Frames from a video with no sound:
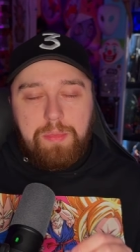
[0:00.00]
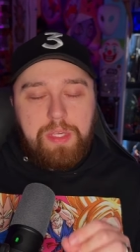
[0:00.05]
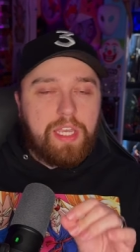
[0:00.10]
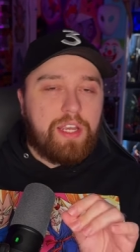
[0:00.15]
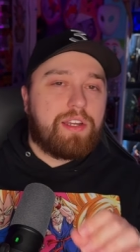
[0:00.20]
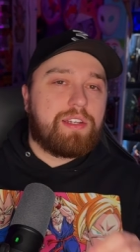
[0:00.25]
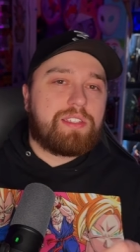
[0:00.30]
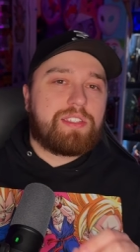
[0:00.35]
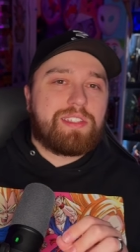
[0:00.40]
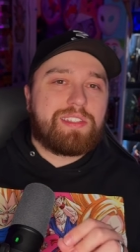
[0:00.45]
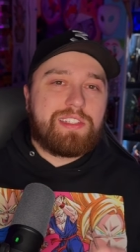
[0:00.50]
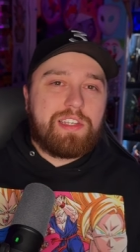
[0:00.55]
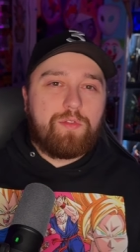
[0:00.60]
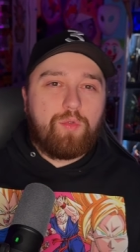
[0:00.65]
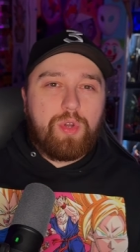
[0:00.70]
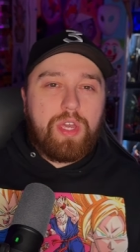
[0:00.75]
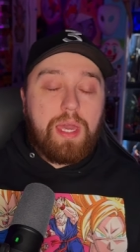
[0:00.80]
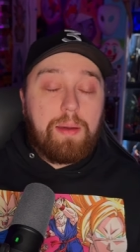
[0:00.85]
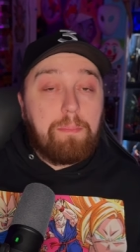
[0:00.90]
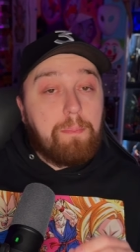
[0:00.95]
curious to see if
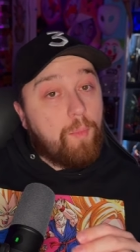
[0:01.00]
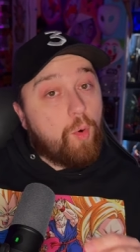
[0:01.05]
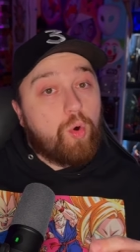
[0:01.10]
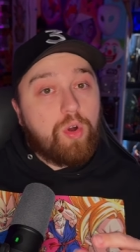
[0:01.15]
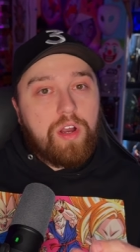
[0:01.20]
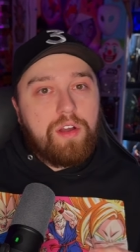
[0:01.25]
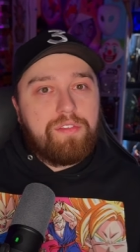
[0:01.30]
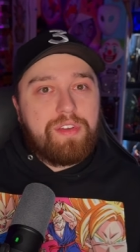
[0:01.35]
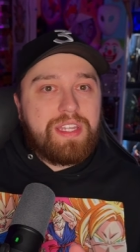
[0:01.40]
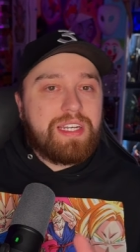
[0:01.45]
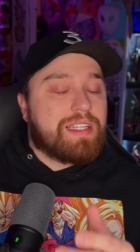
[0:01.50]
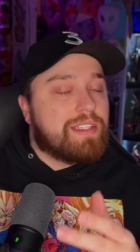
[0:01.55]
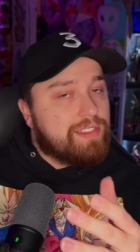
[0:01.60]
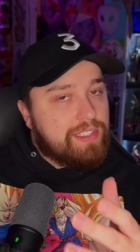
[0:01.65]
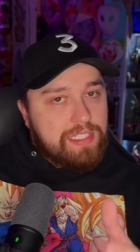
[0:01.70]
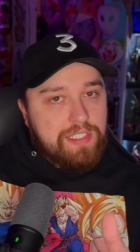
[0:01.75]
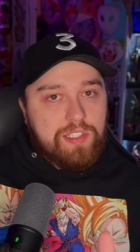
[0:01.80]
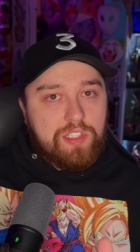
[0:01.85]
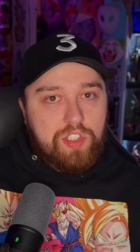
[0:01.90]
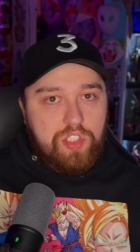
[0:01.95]
we get more of in a
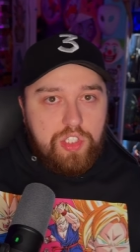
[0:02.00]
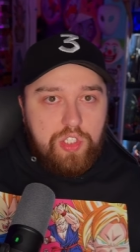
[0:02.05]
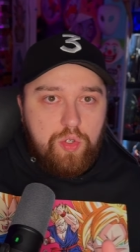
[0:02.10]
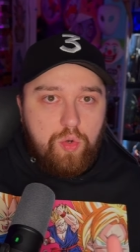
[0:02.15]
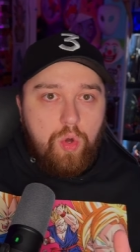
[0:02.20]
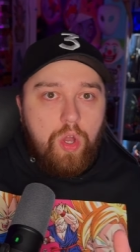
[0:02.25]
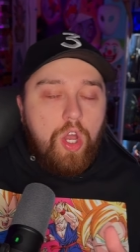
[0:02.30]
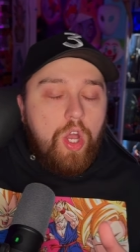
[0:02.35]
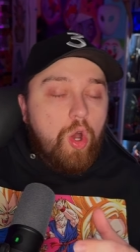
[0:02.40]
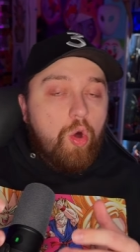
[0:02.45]
season two